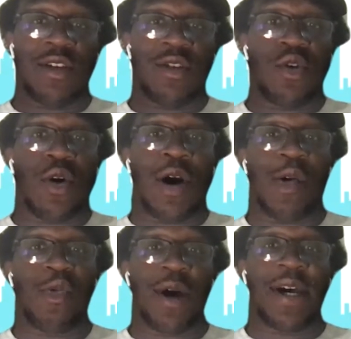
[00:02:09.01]
You go
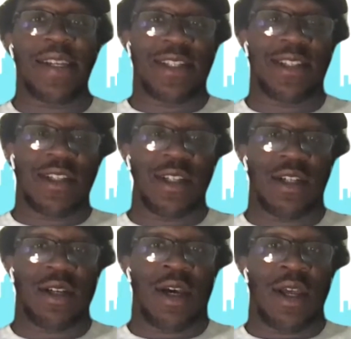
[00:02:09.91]
out west
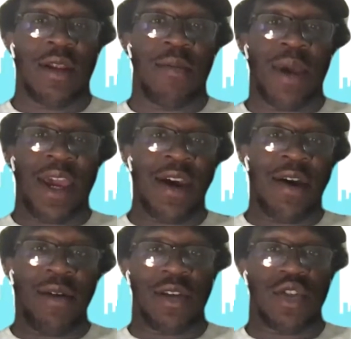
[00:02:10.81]
to the Bay
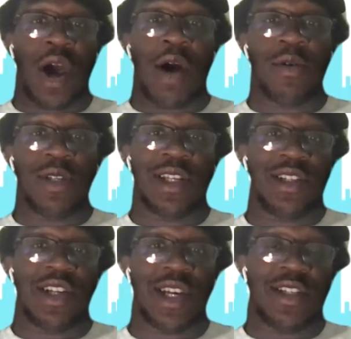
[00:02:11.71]
Area. So how was it
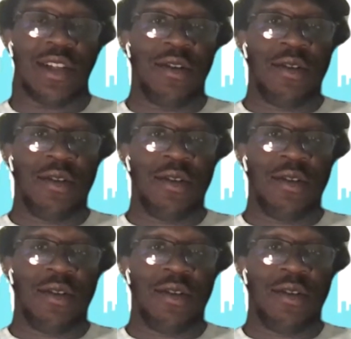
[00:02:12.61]
adjusting?